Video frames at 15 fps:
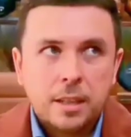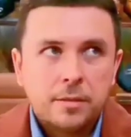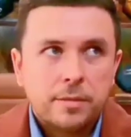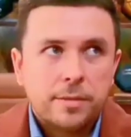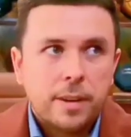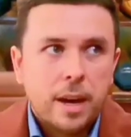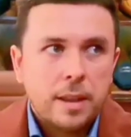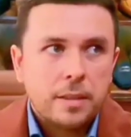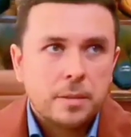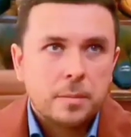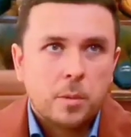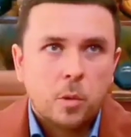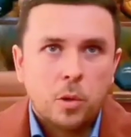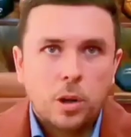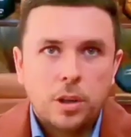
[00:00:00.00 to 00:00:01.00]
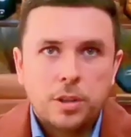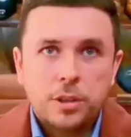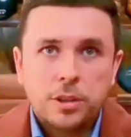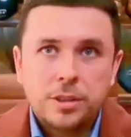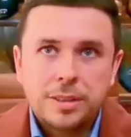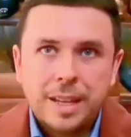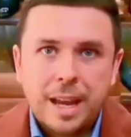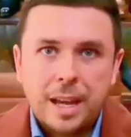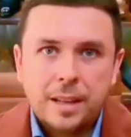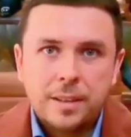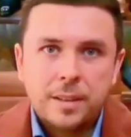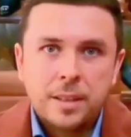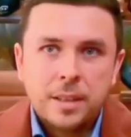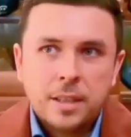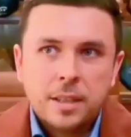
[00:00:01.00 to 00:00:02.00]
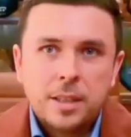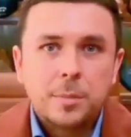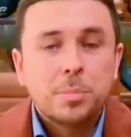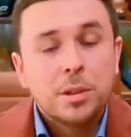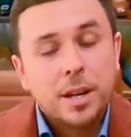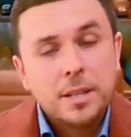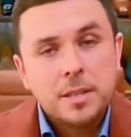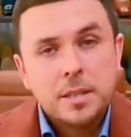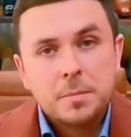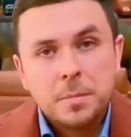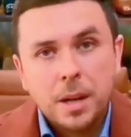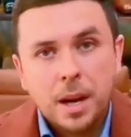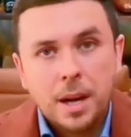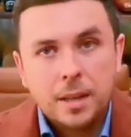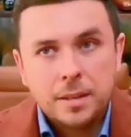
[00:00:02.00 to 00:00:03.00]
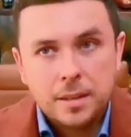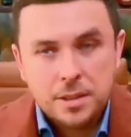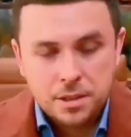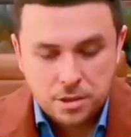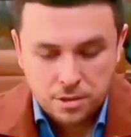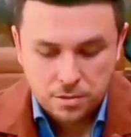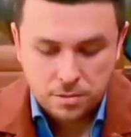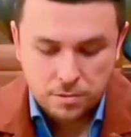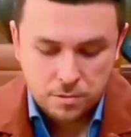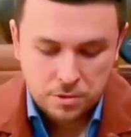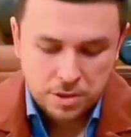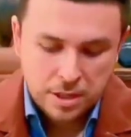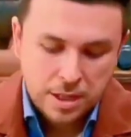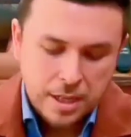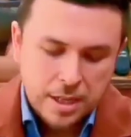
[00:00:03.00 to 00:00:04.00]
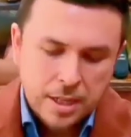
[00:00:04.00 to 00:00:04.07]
fathom or understand the pricing behind these shoes.